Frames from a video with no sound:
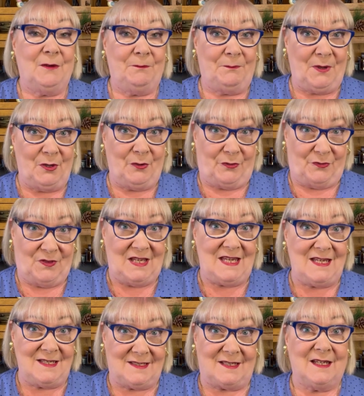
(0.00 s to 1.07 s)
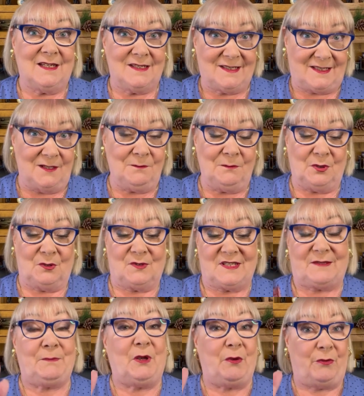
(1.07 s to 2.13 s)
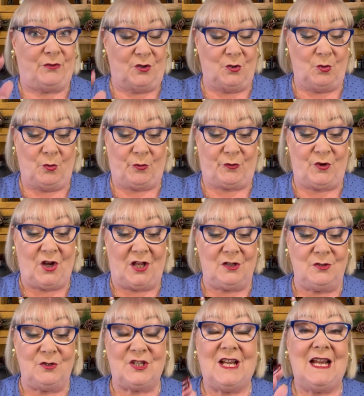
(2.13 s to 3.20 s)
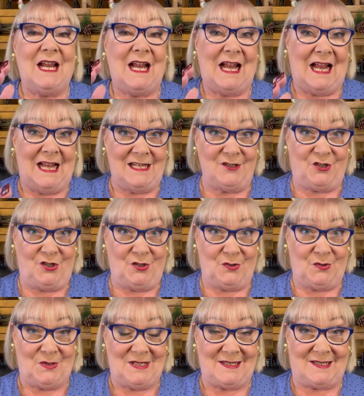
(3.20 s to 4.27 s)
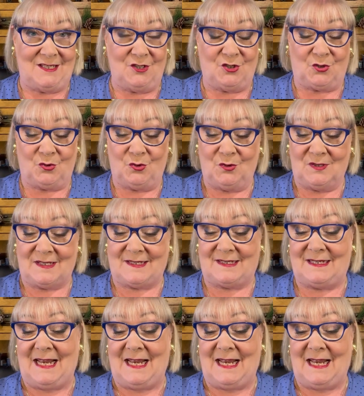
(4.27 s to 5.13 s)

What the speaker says: both these symbols, both the North Node and Uranus in Taurus.